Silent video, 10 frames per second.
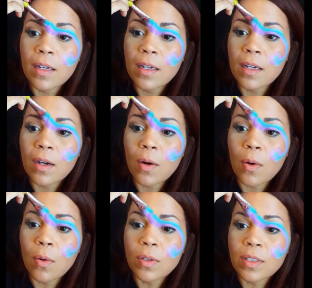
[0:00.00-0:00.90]

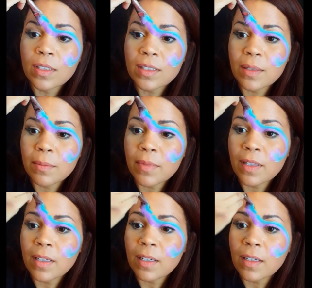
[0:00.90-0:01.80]
holding
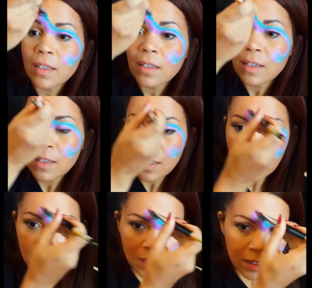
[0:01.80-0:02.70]
something,
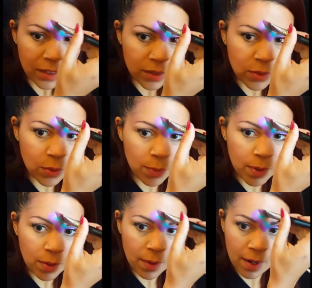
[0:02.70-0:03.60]
swooping
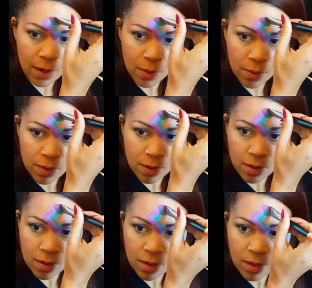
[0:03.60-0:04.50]
around.
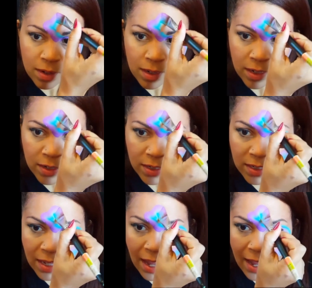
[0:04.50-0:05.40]
Here's the
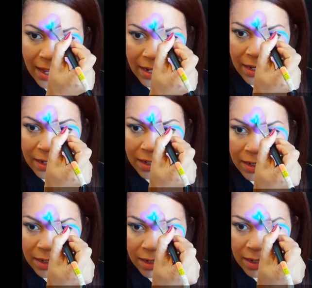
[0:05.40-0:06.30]
head
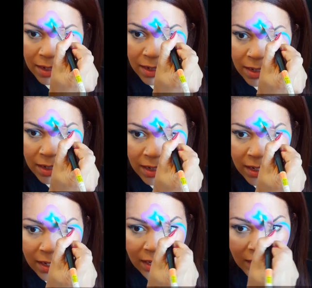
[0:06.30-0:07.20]
and
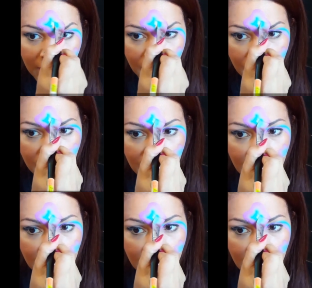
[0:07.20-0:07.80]
the little cheeks